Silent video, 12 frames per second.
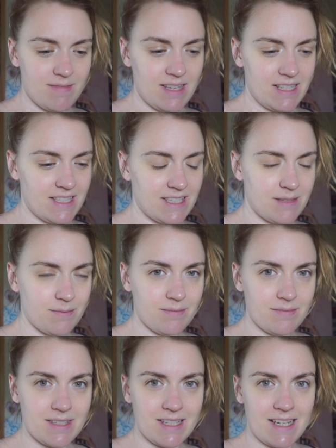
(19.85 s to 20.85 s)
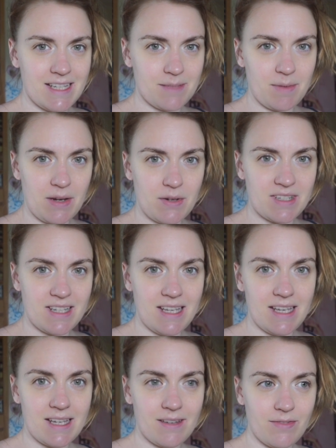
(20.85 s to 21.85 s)
Today is my
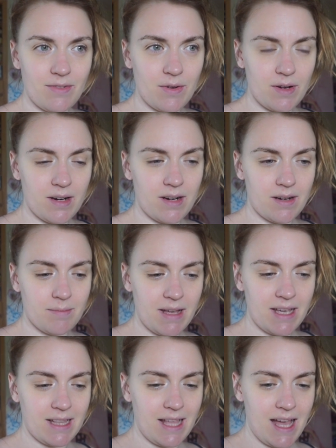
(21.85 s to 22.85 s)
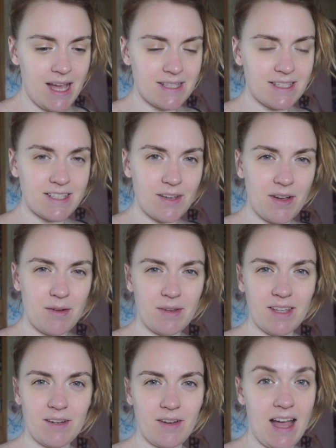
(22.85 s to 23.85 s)
critique for my class, so I
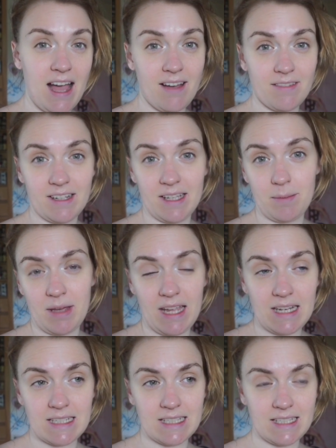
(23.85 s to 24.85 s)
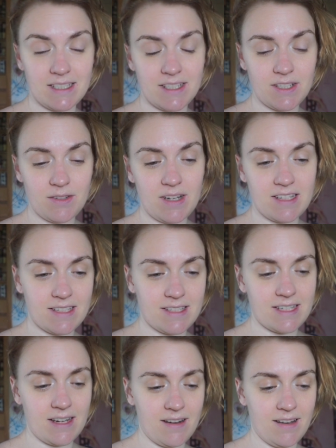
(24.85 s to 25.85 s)
really don't have any painting to do
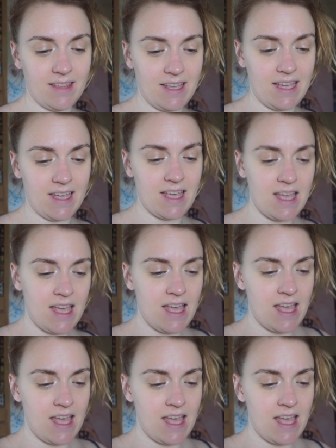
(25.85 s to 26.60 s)
necessarily.